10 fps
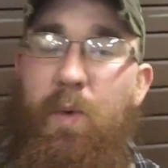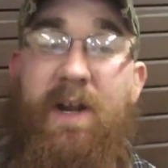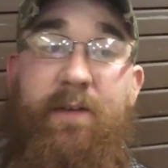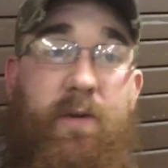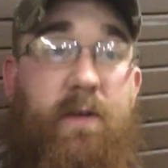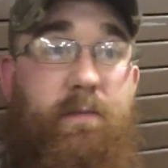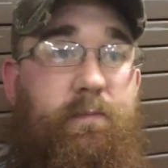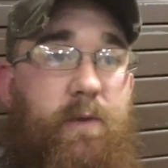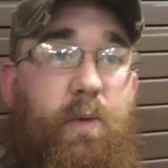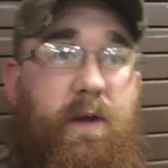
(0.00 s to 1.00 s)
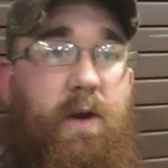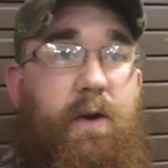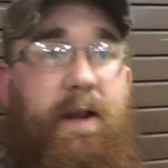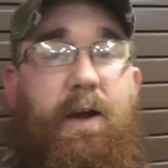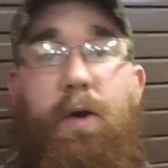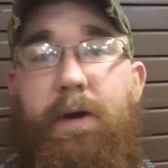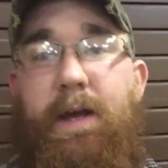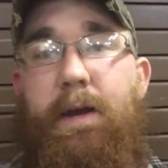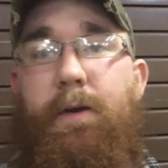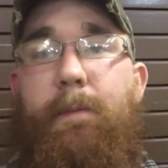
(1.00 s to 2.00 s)
or whatever you want to call it. I call it a
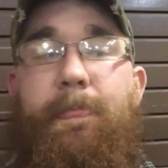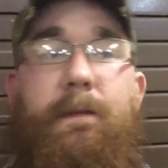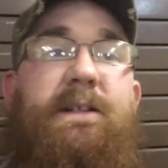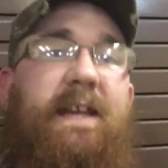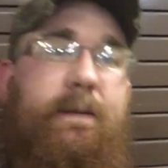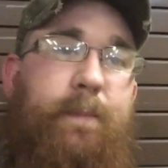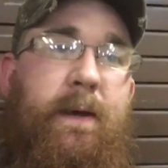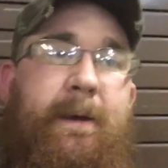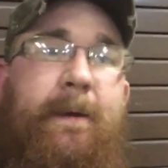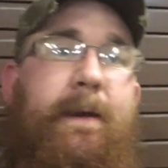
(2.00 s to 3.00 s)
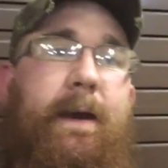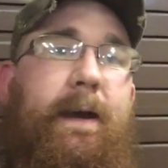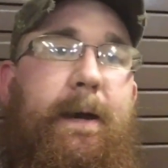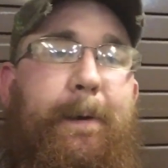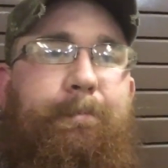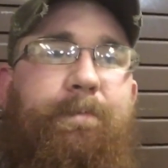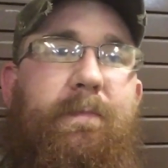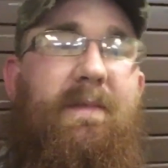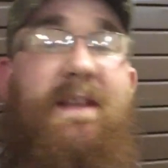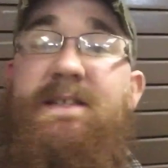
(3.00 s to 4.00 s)
header tip. Um,
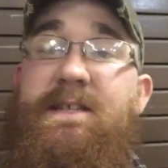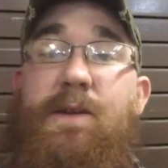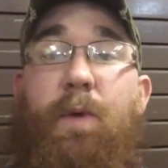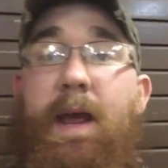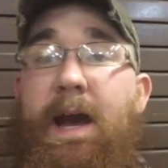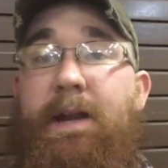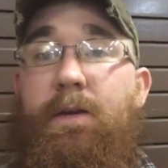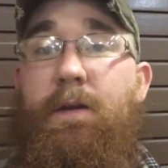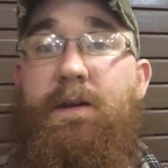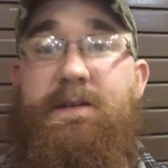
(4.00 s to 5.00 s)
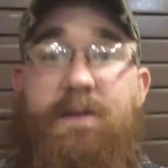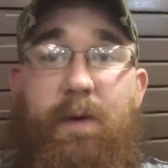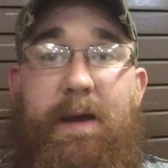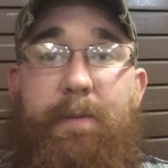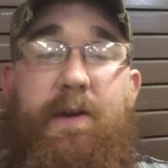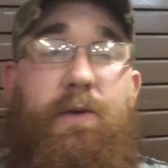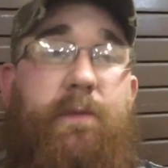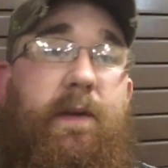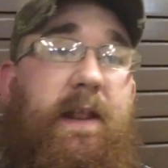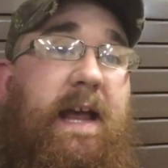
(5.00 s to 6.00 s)
this is the way I do it and it's the way I've been doing
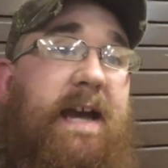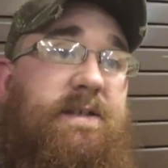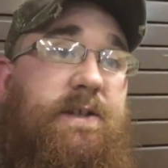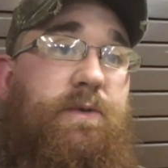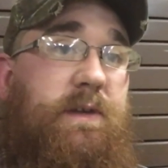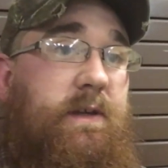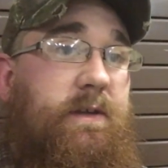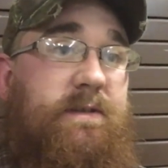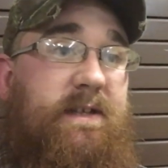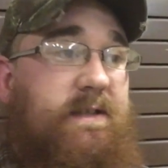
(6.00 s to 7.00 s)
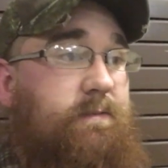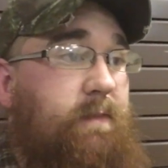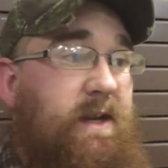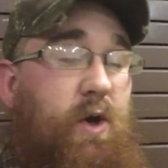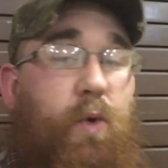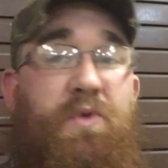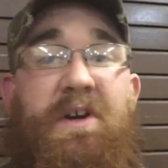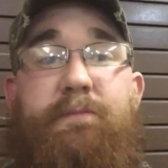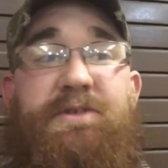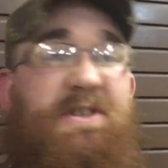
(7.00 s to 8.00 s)
it for the last two years and it's been holding
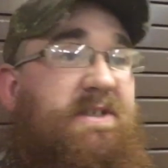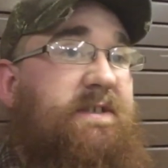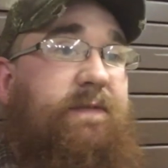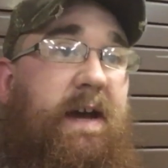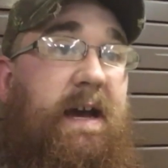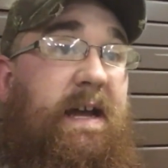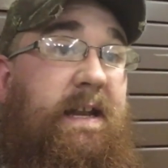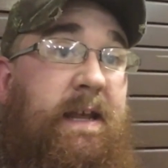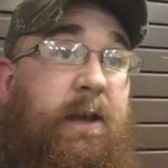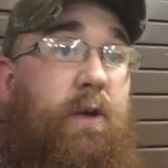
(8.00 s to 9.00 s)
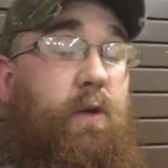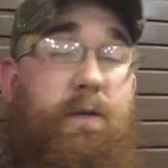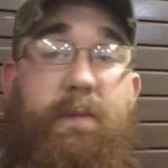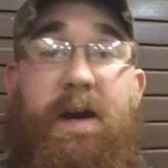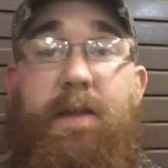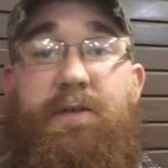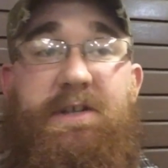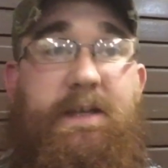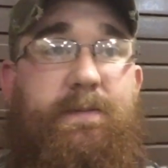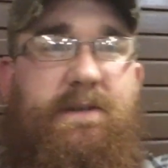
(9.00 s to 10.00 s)
up just fine. On my other
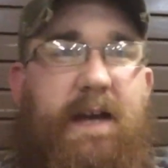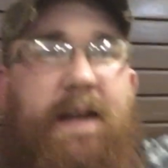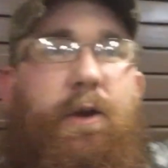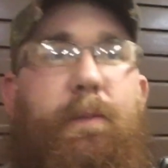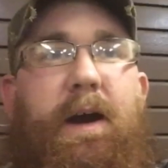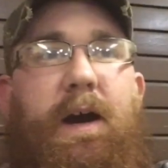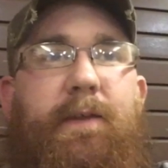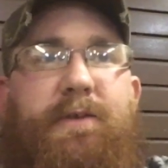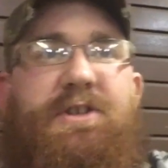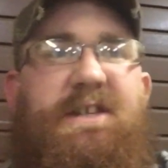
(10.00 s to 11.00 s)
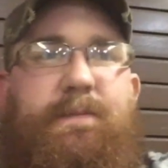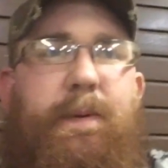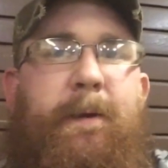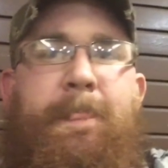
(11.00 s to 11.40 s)
Jeeps, I know my other Jeep,